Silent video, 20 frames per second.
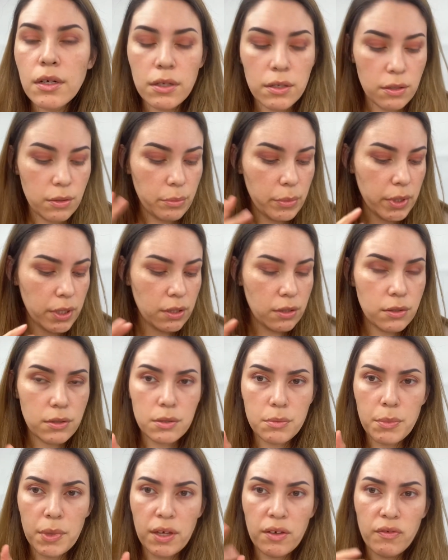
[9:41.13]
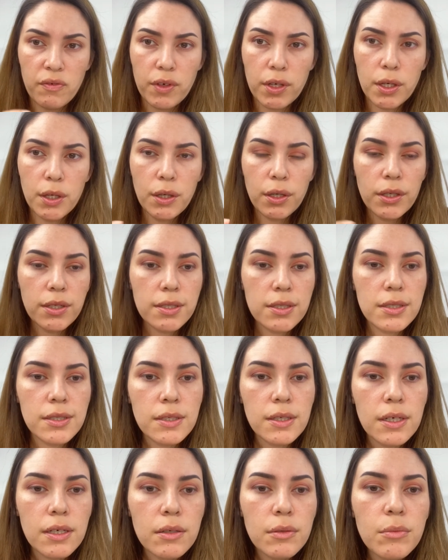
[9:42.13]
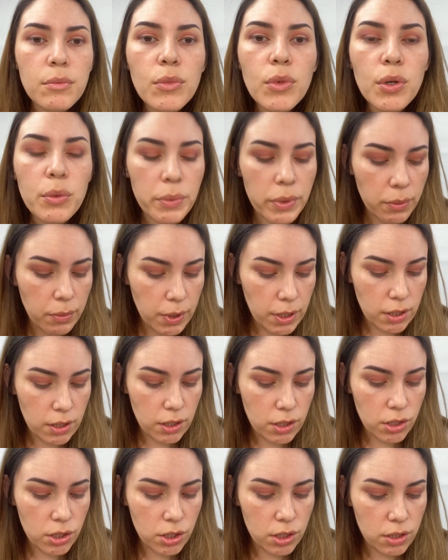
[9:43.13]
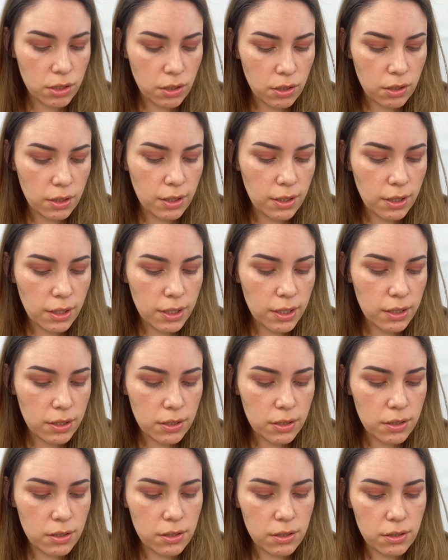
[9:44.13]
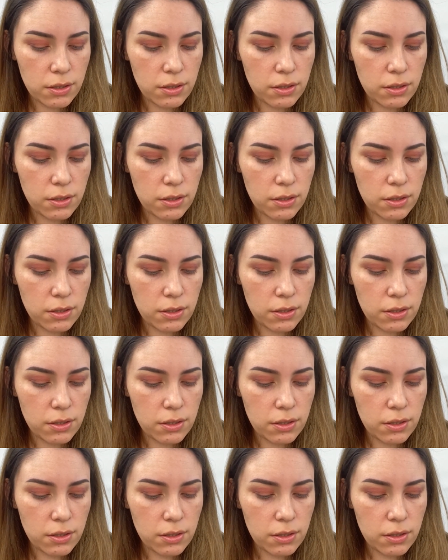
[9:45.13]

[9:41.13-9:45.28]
I'm going to use my finger to get more pigmentation on the lids.